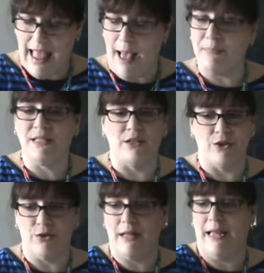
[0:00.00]

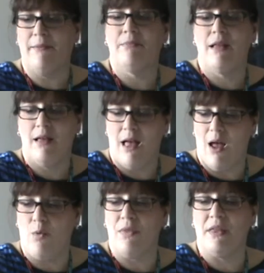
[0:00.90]
Absolutely.
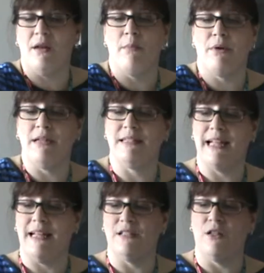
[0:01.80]
I want the number to
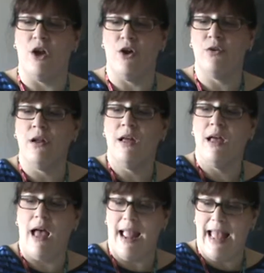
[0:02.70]
stand alone.
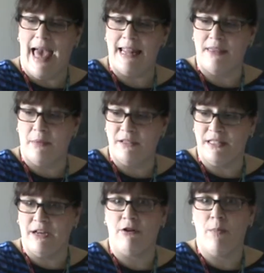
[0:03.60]
I added the
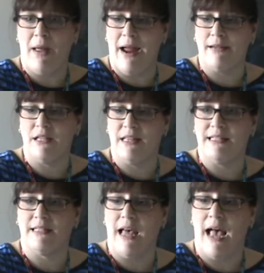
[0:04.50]
0 pair to
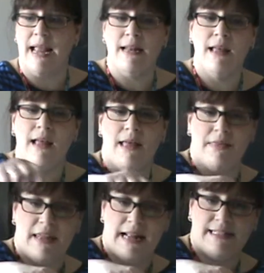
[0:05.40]
this side,
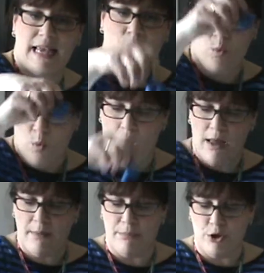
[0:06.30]
and I take
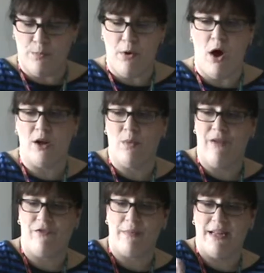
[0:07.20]
1 blue pawn
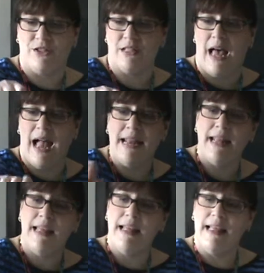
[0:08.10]
away from each side.
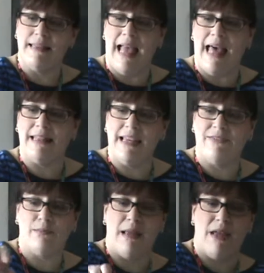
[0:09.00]
That
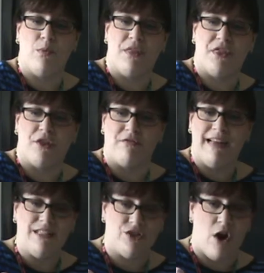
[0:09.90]
leaves me with
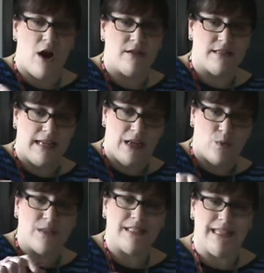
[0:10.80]
3 stars
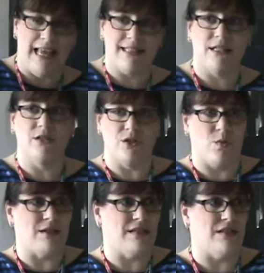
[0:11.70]
equals 6. So
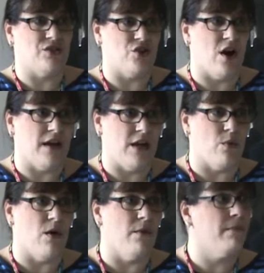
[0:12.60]
what does a star
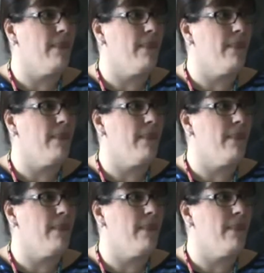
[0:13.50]
equal?